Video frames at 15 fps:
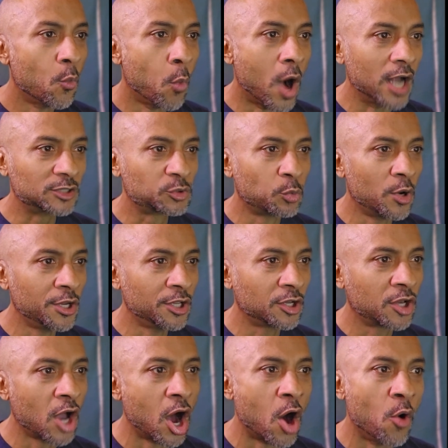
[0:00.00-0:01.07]
"Watch where
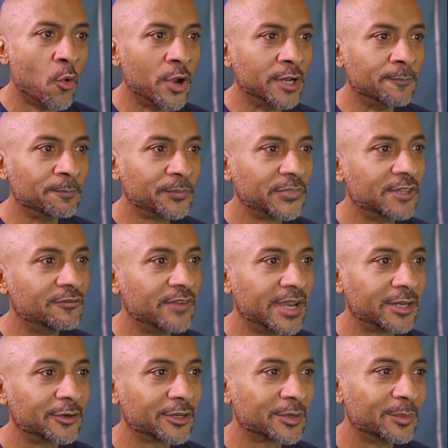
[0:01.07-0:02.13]
you're going," the
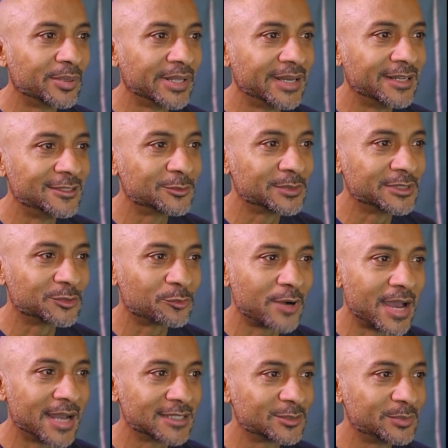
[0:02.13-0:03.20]
vagrant complains with his
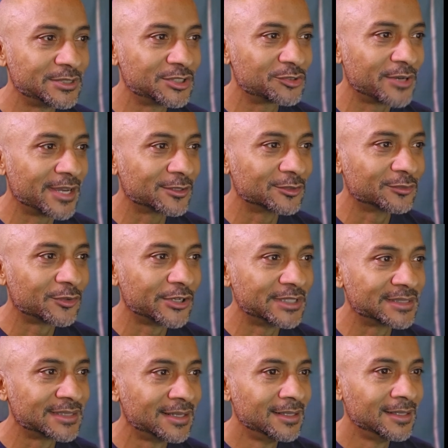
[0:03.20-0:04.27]
raspy, strangled
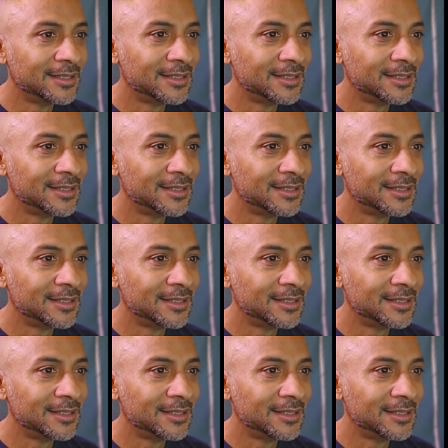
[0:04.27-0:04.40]
voice.